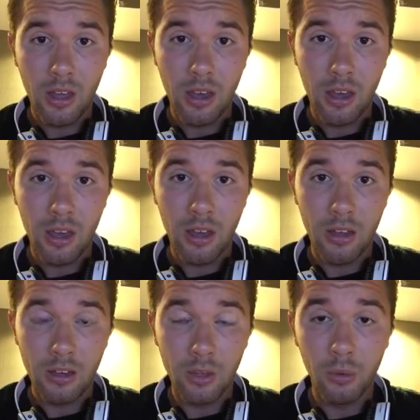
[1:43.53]

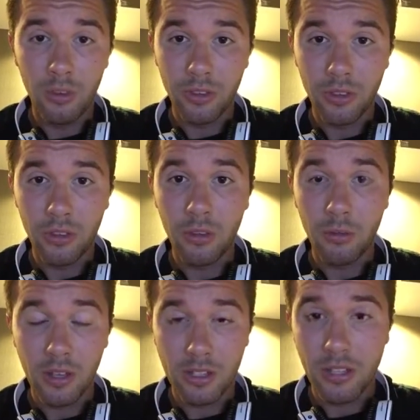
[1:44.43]
and you want to
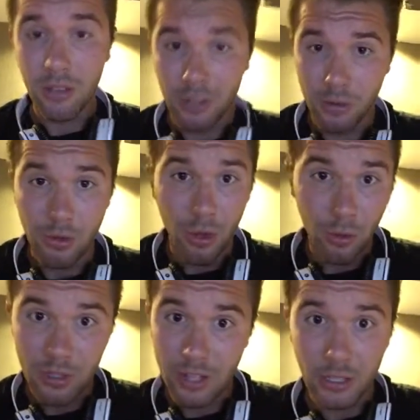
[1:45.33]
make it sound like you know
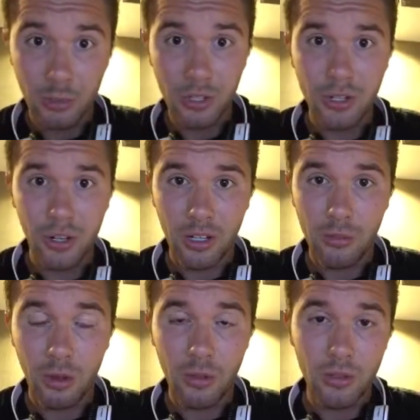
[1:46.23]
exactly what you're talking
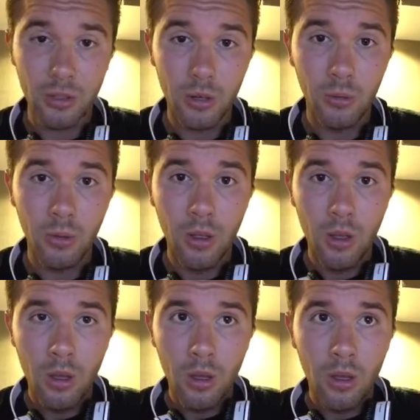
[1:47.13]
about. So,
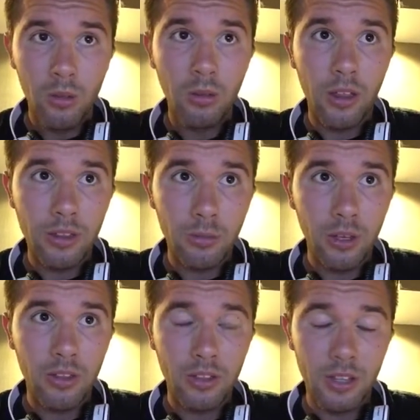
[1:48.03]
and that's a
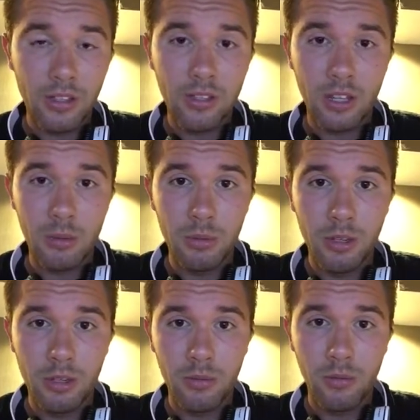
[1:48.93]
big thing that's going to
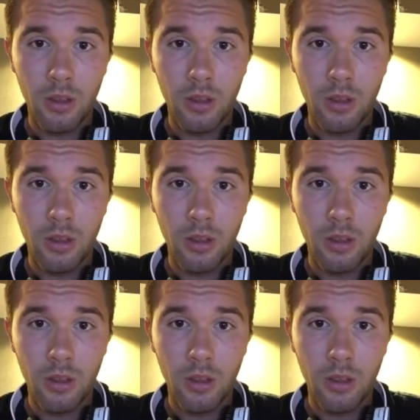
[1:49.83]
be